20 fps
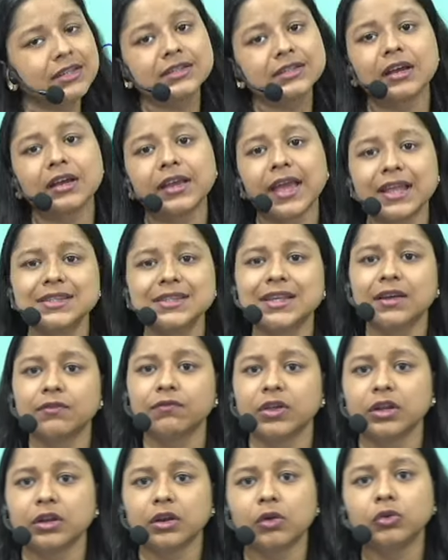again
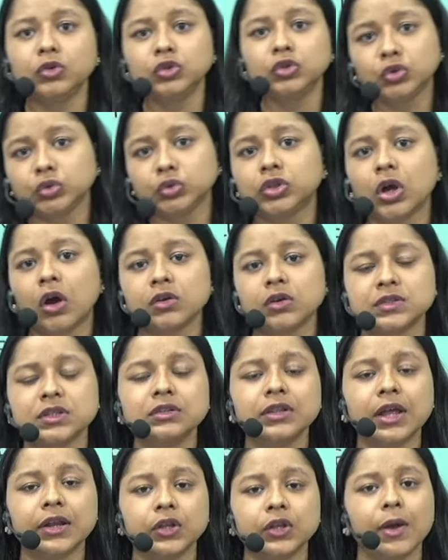somewhere around 2,000
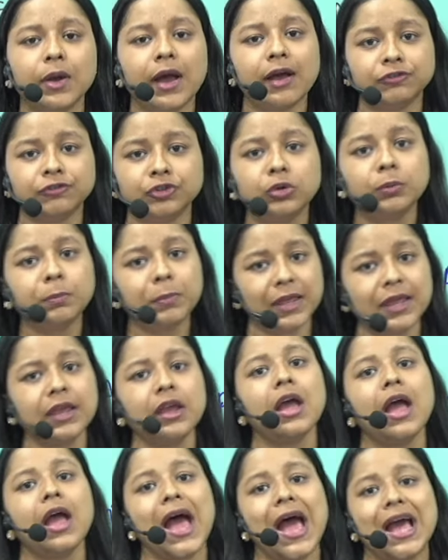that you have to pay
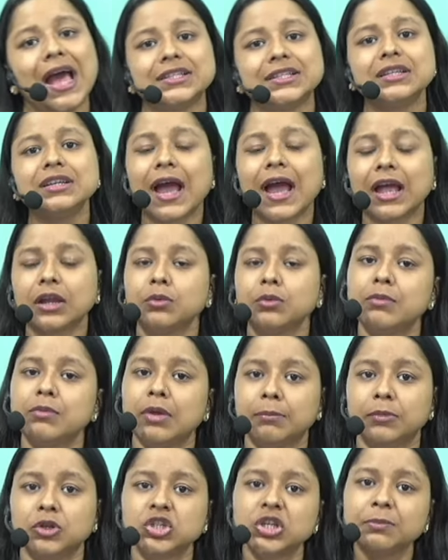as an annual
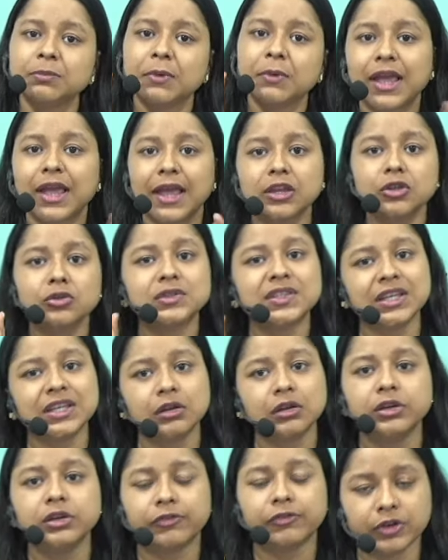membership. Again, you see a
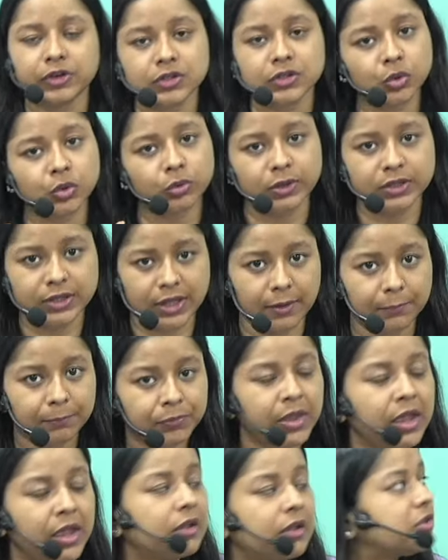difference over there. So